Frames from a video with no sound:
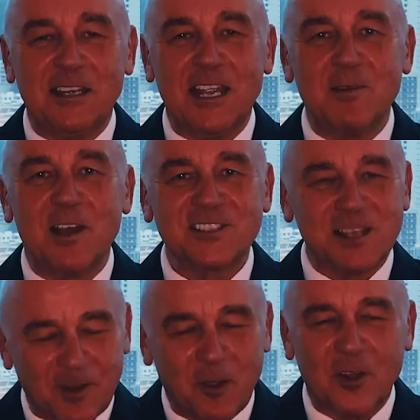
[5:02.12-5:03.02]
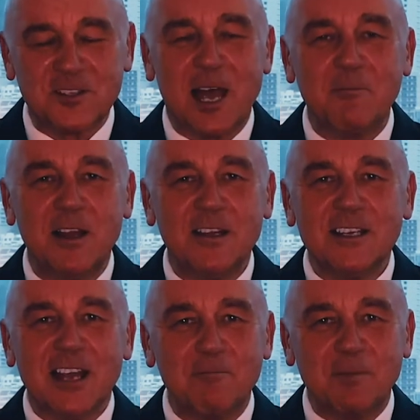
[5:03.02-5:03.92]
email, send me a WhatsApp.
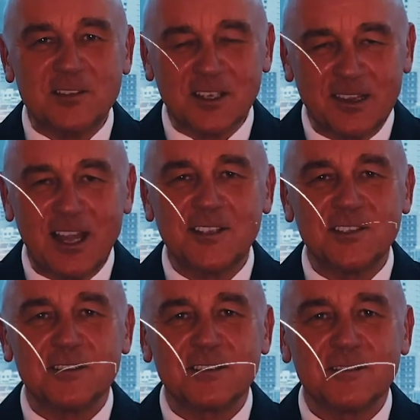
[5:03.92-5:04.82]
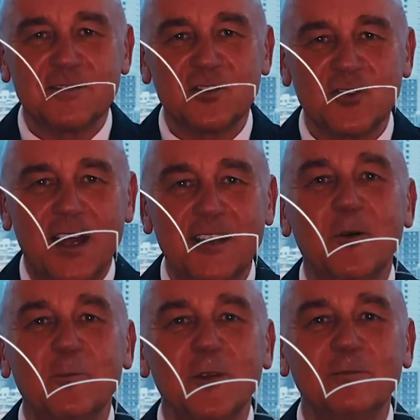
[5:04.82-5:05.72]
I'd be delighted to try and
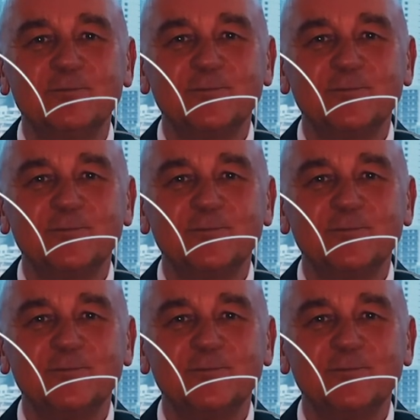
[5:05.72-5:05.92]
help you.